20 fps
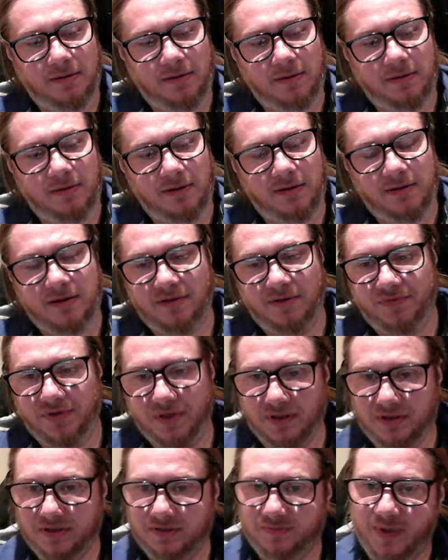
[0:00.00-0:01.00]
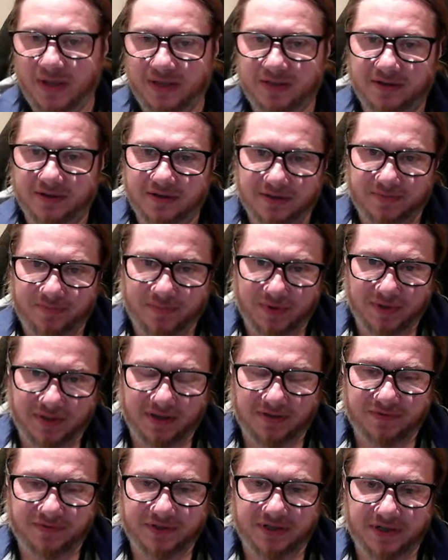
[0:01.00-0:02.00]
And nothing else matters but
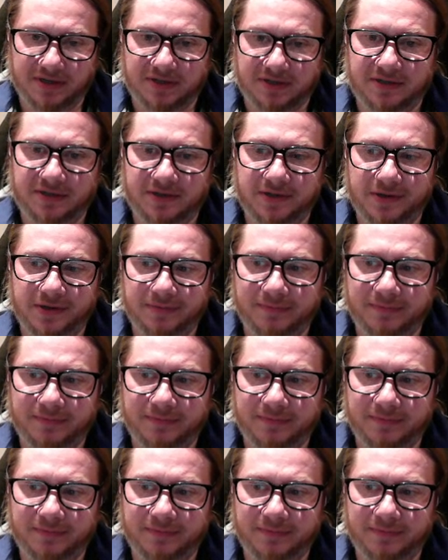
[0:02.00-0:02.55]
F6.